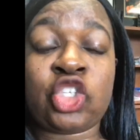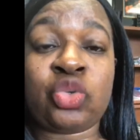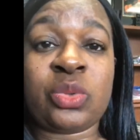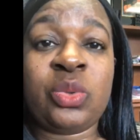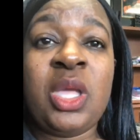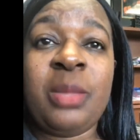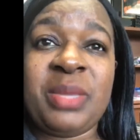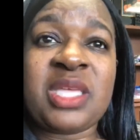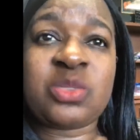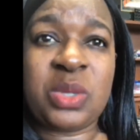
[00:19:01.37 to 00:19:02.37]
true,
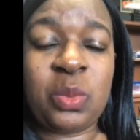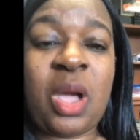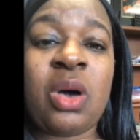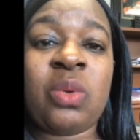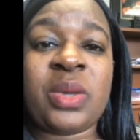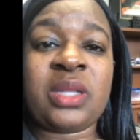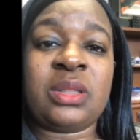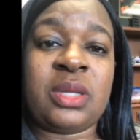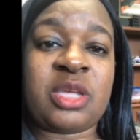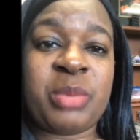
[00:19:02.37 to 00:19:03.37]
because we all want to
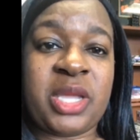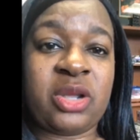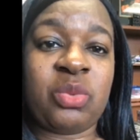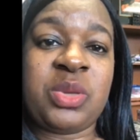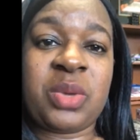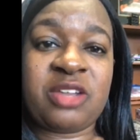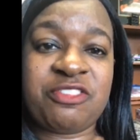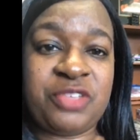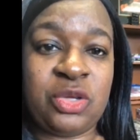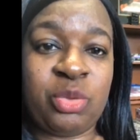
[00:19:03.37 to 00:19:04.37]
look better, we want to
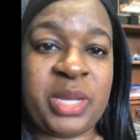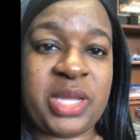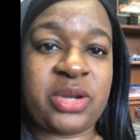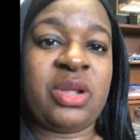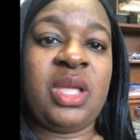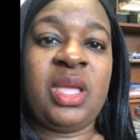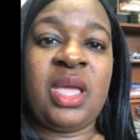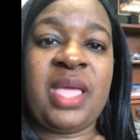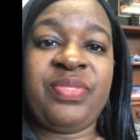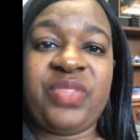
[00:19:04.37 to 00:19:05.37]
feel better
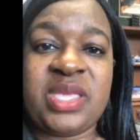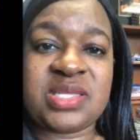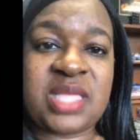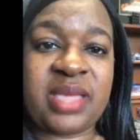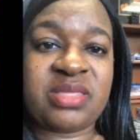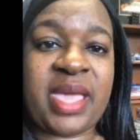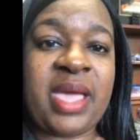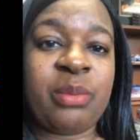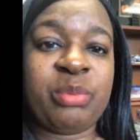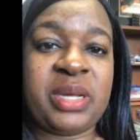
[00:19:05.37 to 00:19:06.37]
and things like
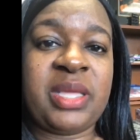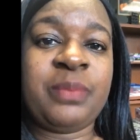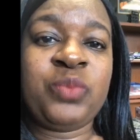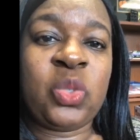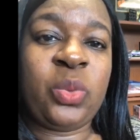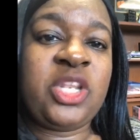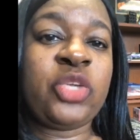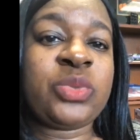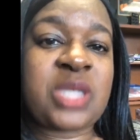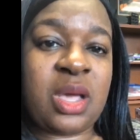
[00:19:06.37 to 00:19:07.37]
that. But when
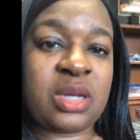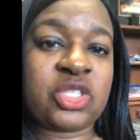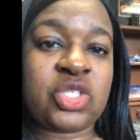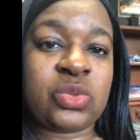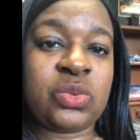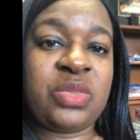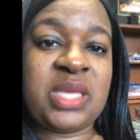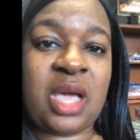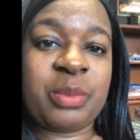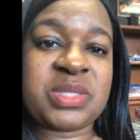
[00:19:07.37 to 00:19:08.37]
you talk to
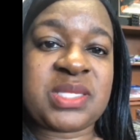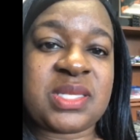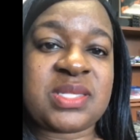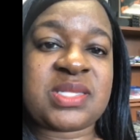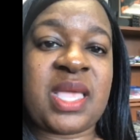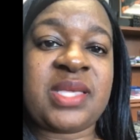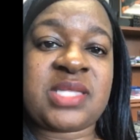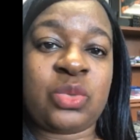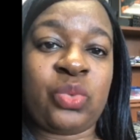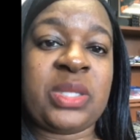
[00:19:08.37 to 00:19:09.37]
the opposite sex
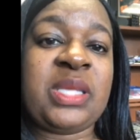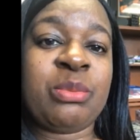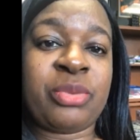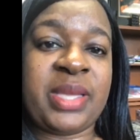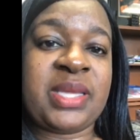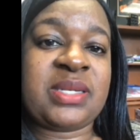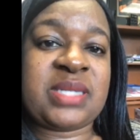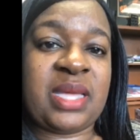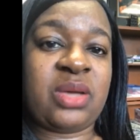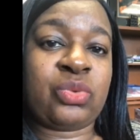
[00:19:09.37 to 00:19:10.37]
and really break it
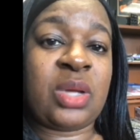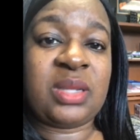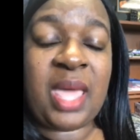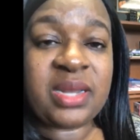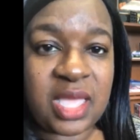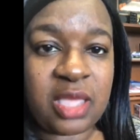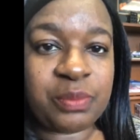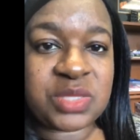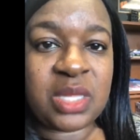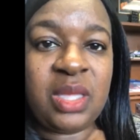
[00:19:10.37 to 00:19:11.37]
down, a lot of
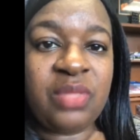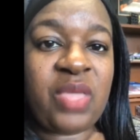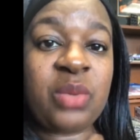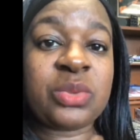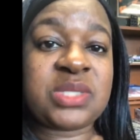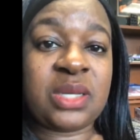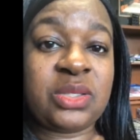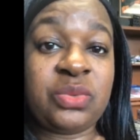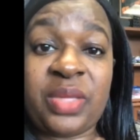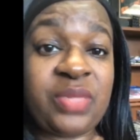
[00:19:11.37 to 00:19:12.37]
times they will tell
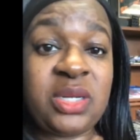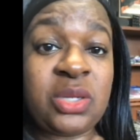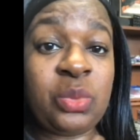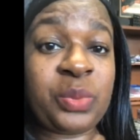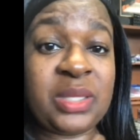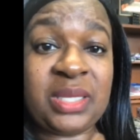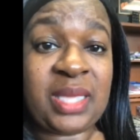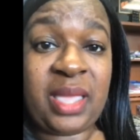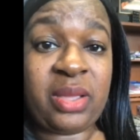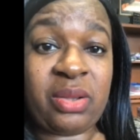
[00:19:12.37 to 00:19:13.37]
you that they don't really
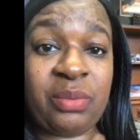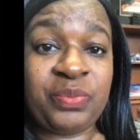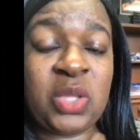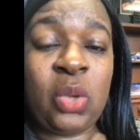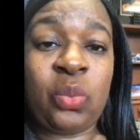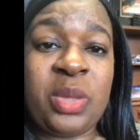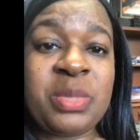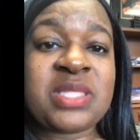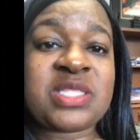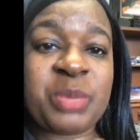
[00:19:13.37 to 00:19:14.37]
care.
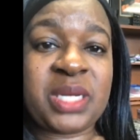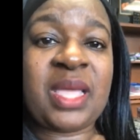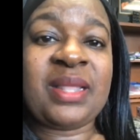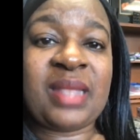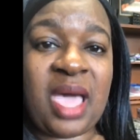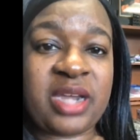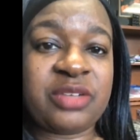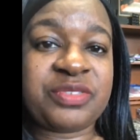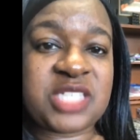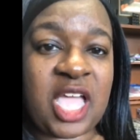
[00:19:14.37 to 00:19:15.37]
Women spend a lot
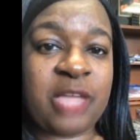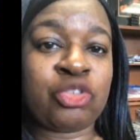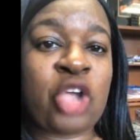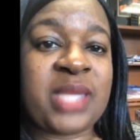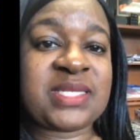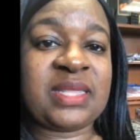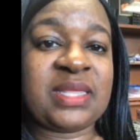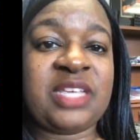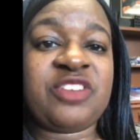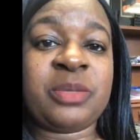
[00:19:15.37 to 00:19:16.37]
of time trying to
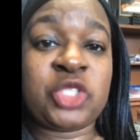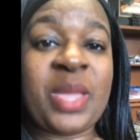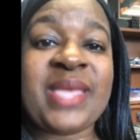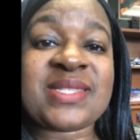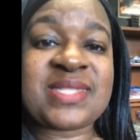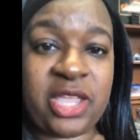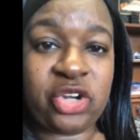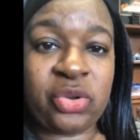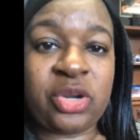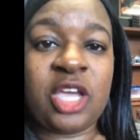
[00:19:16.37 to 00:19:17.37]
live up to a
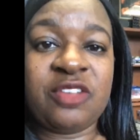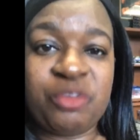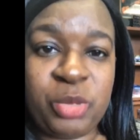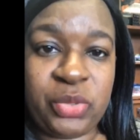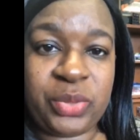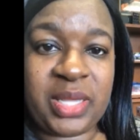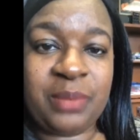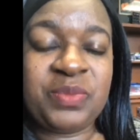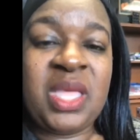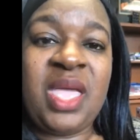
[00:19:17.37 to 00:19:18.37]
standard of
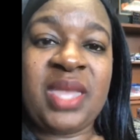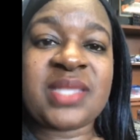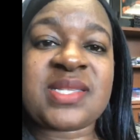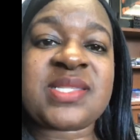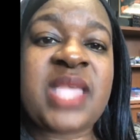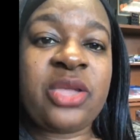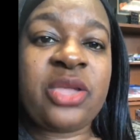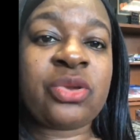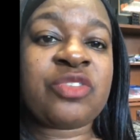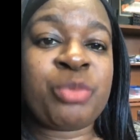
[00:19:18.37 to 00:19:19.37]
beauty, and it's a
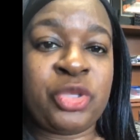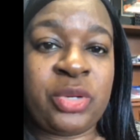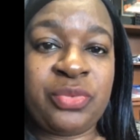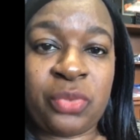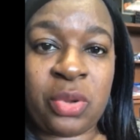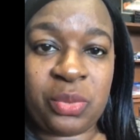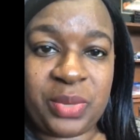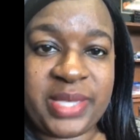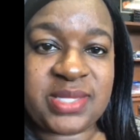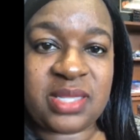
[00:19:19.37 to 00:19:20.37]
standard of beauty for a
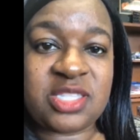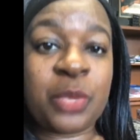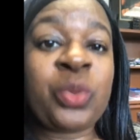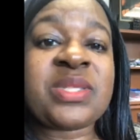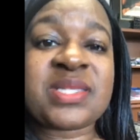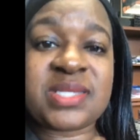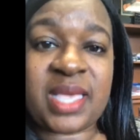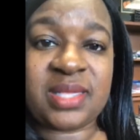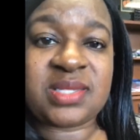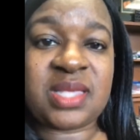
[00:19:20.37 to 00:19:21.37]
reason. Someone
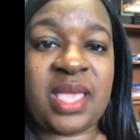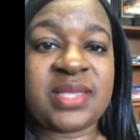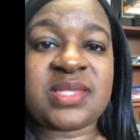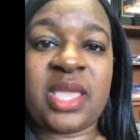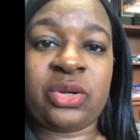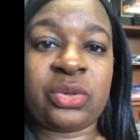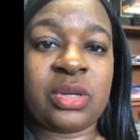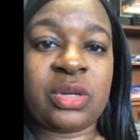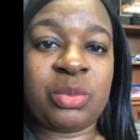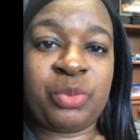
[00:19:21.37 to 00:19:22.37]
sets a standard
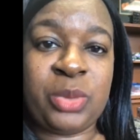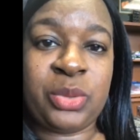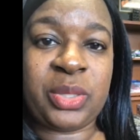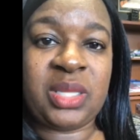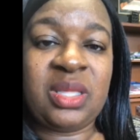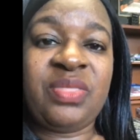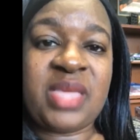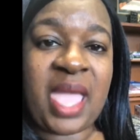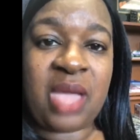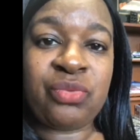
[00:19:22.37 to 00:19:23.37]
of beauty. The
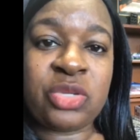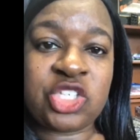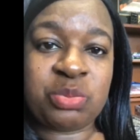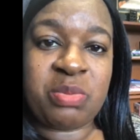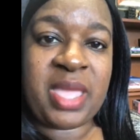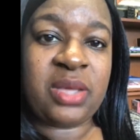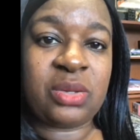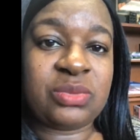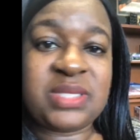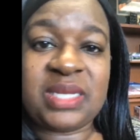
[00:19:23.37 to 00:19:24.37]
average
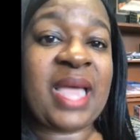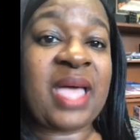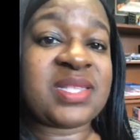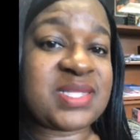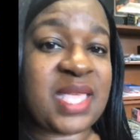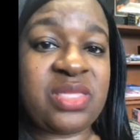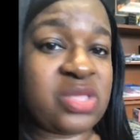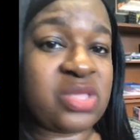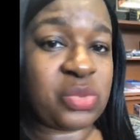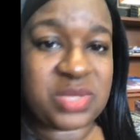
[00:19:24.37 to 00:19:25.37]
male did not set
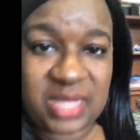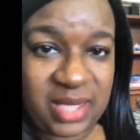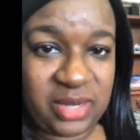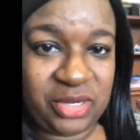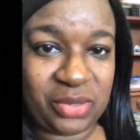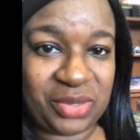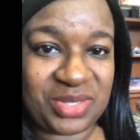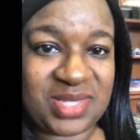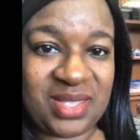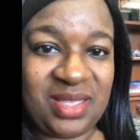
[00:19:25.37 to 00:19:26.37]
those standards.